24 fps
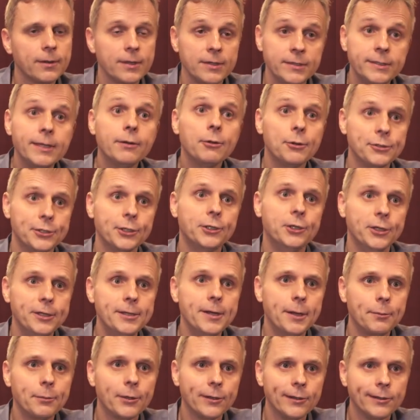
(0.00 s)
0 is a good
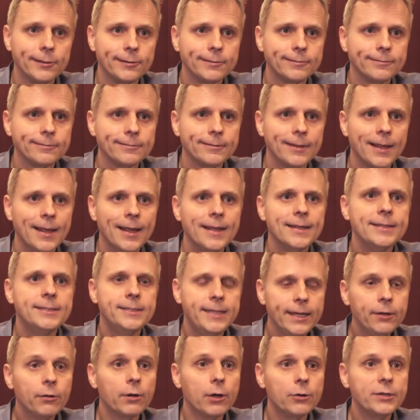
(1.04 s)
number.
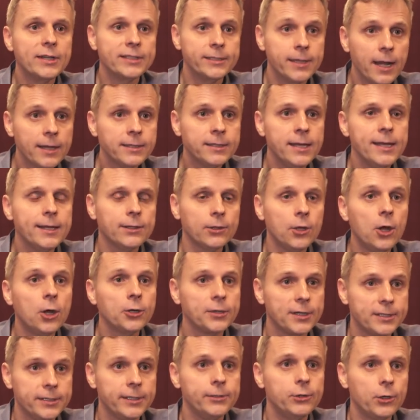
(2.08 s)
0 does not take long
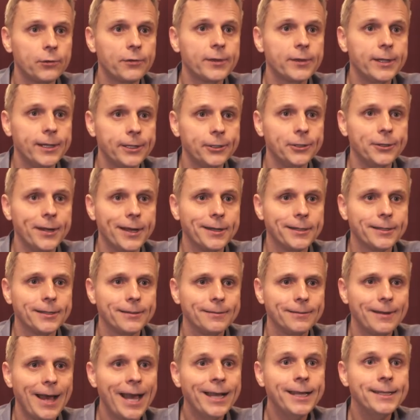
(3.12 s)
to send over the internet.
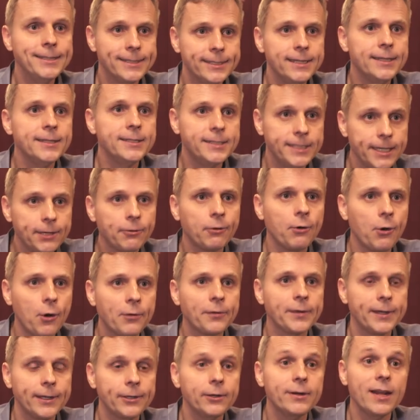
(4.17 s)
I can send 0 over
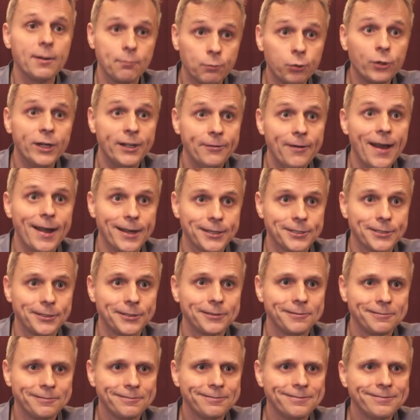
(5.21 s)
the internet pretty fast
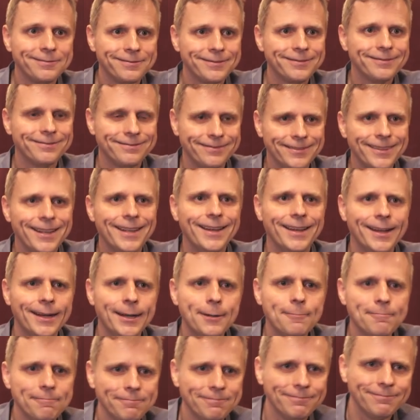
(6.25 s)

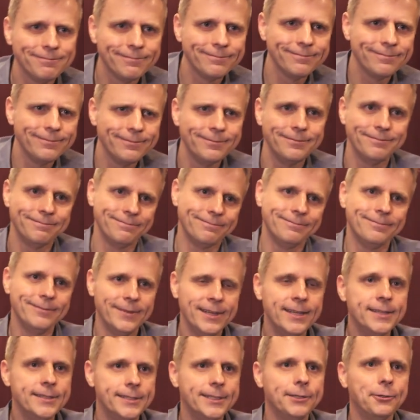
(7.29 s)

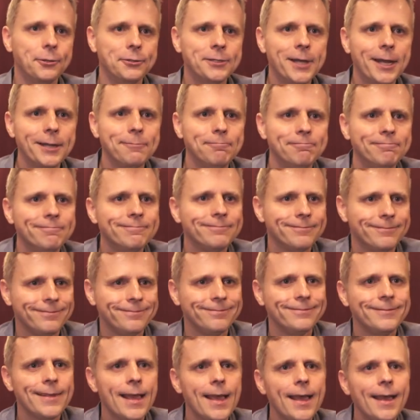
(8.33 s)
in 0 time
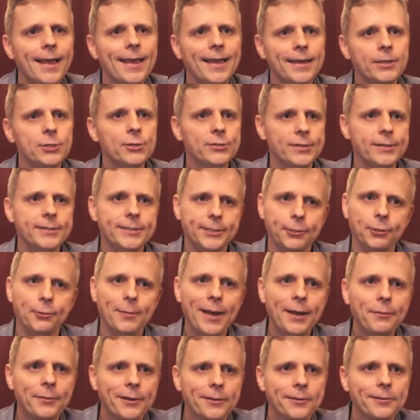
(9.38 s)
using 0
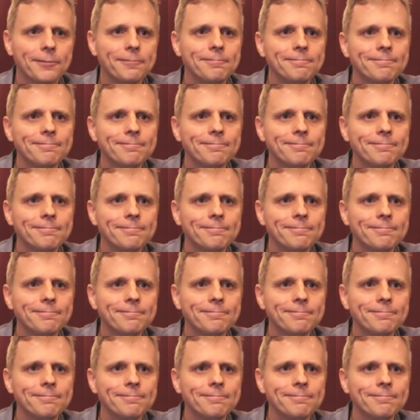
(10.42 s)
bandwidth.